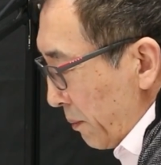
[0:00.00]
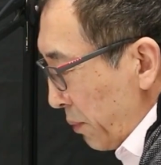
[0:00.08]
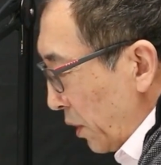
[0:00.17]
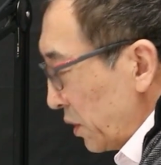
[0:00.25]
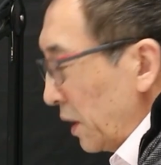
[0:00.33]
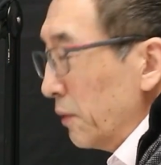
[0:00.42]

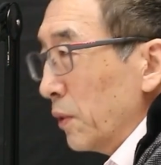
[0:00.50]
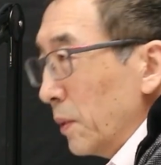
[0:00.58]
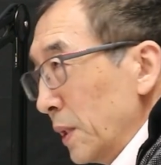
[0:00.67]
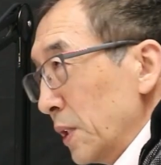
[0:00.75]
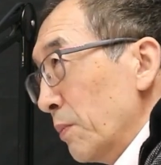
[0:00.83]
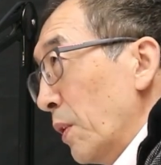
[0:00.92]
Project
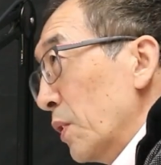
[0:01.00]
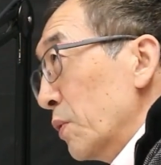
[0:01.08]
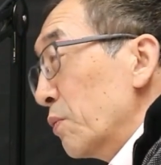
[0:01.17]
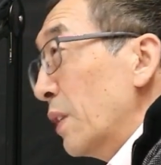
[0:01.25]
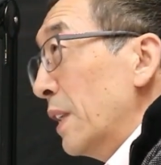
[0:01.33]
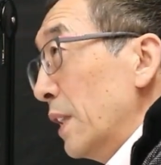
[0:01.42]
Information
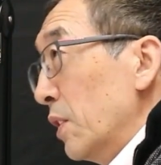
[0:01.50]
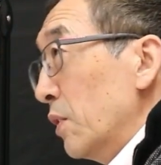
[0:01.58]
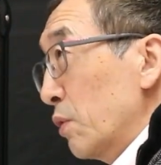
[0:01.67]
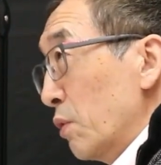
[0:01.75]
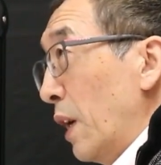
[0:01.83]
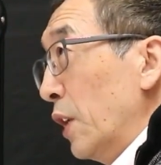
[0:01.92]
Model really
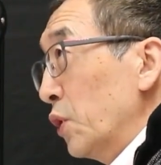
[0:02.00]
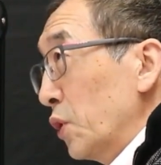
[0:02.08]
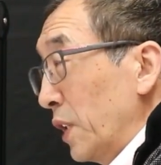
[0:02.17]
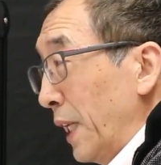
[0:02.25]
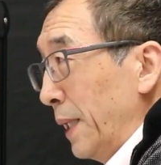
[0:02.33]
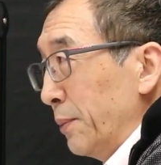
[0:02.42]
is trying to
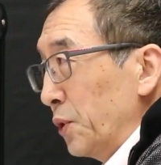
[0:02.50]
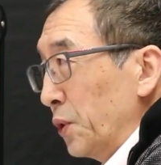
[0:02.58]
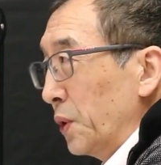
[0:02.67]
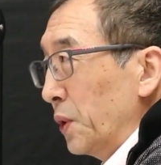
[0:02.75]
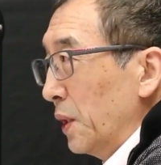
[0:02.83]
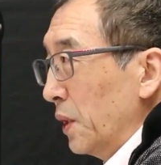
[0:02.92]

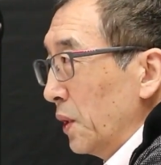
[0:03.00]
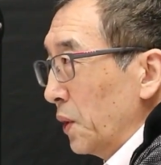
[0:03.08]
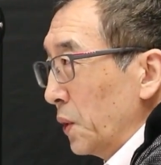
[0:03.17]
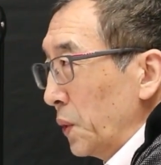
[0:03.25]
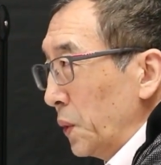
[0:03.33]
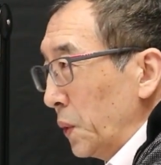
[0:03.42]
capture
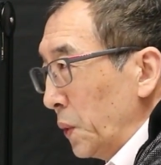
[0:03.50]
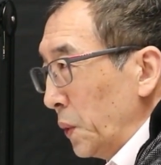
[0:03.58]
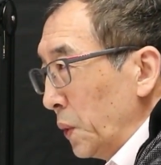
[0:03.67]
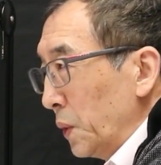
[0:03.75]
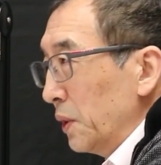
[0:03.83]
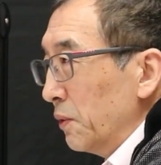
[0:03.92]

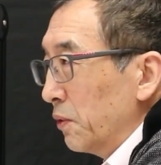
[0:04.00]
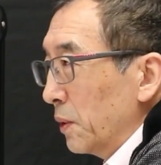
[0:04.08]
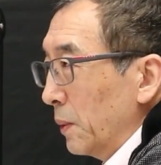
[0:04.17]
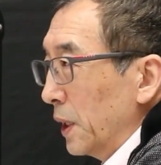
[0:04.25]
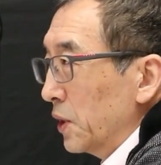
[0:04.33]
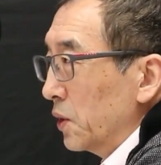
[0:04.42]
all the
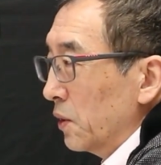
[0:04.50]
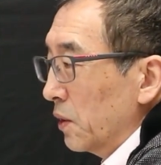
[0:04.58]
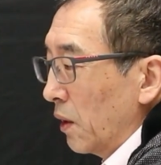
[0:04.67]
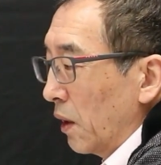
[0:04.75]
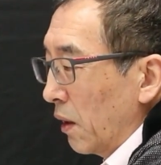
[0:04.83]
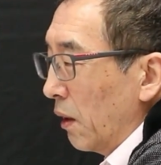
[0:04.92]

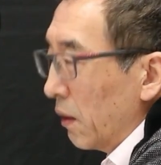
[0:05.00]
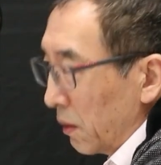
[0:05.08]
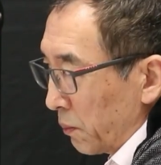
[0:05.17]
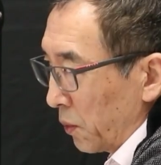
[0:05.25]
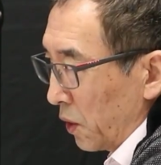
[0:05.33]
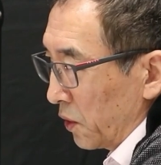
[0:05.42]
information along
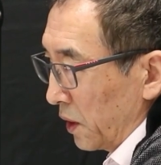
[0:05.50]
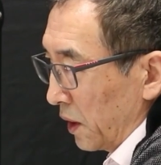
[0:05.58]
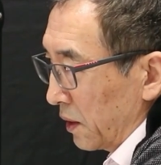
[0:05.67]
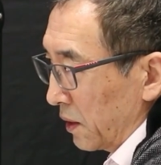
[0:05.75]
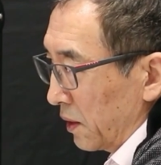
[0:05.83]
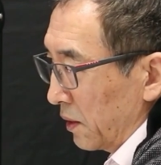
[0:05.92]
the
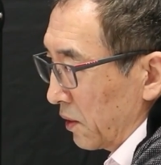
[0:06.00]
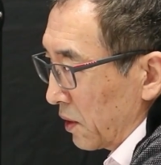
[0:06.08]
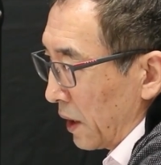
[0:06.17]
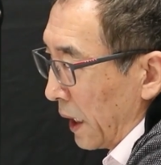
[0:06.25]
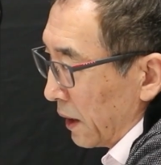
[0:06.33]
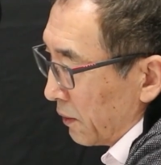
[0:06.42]
projects,
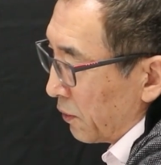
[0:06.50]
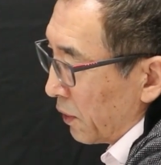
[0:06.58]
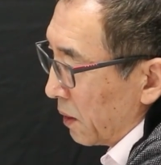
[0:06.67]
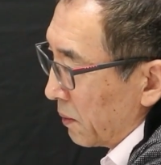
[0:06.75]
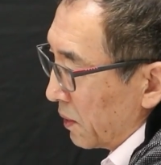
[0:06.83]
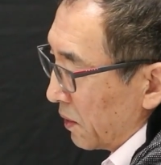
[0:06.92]
starting
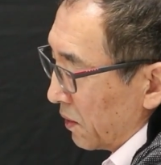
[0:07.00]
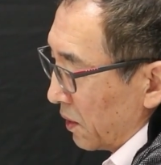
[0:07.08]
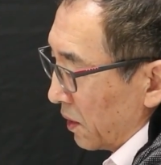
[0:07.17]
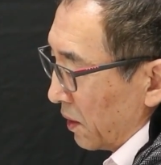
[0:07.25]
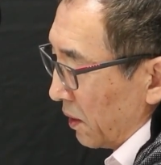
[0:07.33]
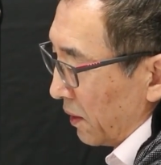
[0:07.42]
from
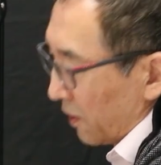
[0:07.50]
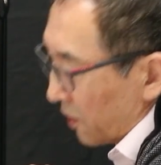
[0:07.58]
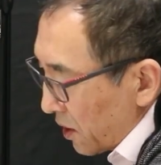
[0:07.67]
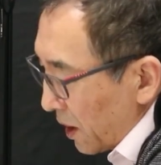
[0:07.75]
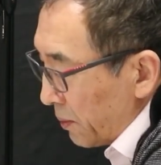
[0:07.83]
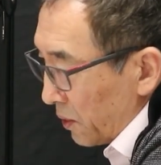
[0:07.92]
the
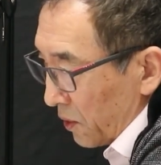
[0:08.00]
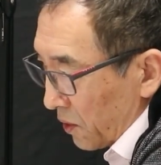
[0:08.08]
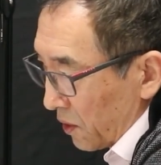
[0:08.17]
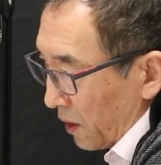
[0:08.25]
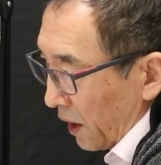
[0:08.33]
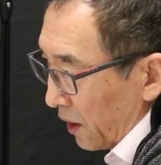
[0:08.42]
inception
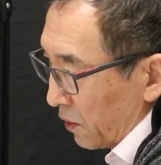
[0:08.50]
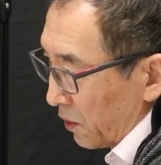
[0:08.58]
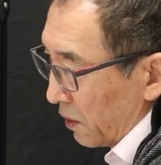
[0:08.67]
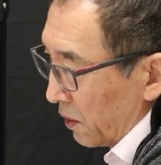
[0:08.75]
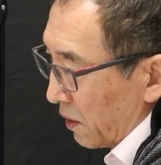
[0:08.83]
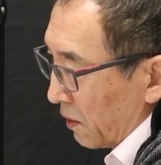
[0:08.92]

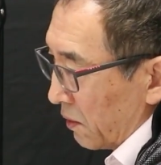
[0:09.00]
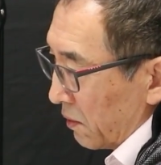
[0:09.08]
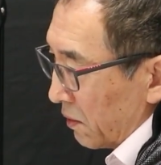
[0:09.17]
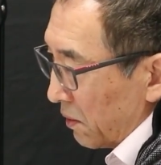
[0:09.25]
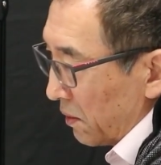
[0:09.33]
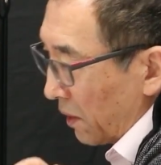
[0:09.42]
stage,
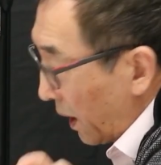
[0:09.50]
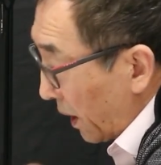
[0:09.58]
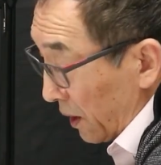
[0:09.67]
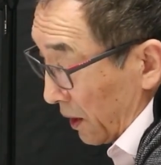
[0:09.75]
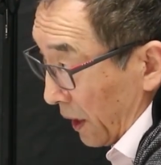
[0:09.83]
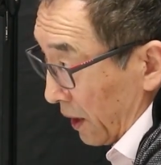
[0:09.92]

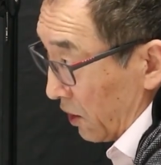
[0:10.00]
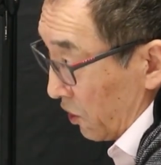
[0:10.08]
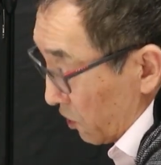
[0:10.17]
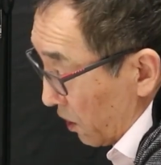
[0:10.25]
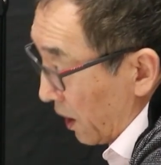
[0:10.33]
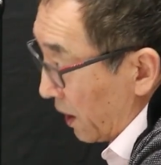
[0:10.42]
architect
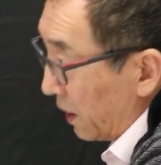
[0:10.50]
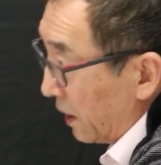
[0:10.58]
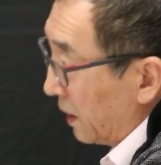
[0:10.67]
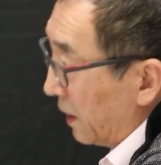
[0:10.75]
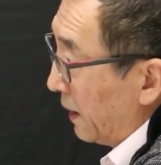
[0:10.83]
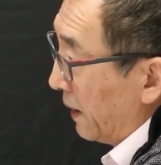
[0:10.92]
designing